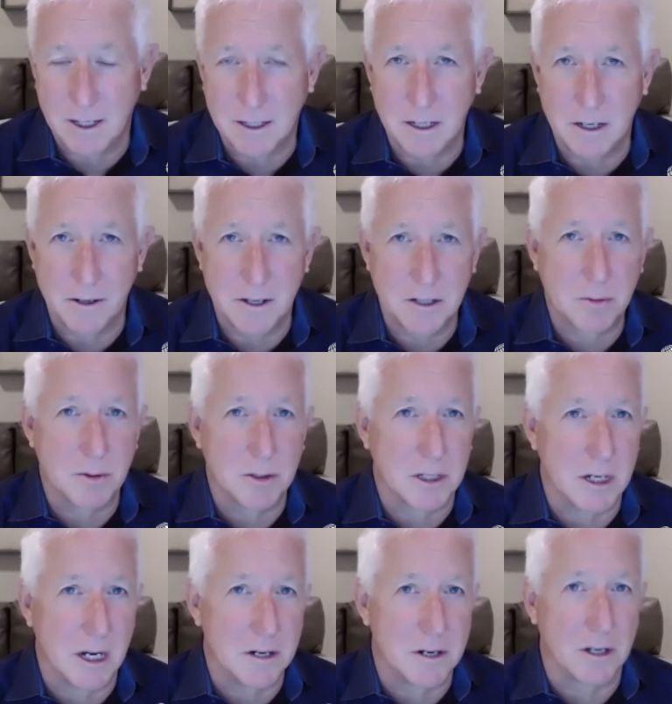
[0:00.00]
This was an
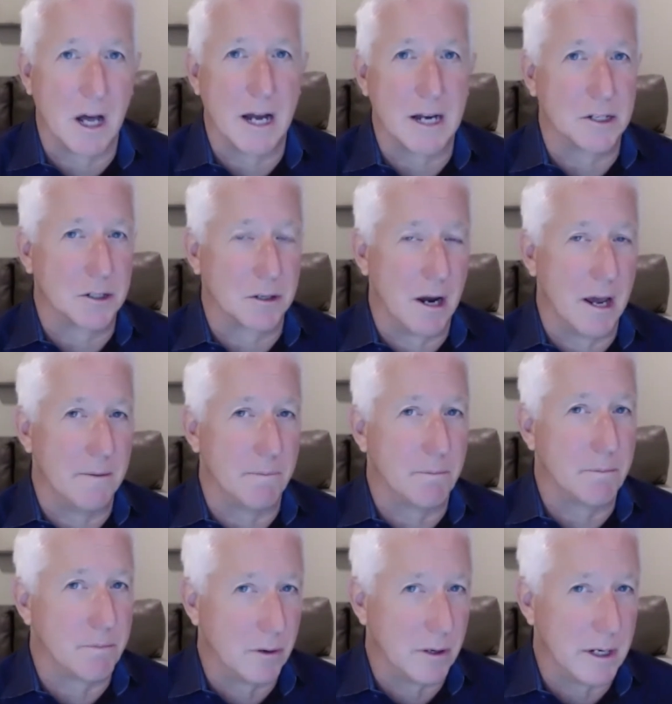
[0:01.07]
underlying trend
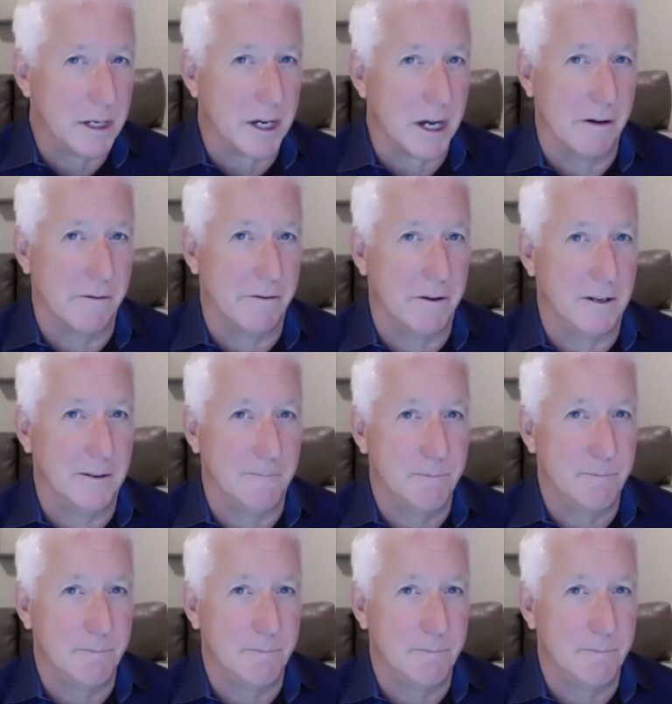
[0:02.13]
pre-COVID,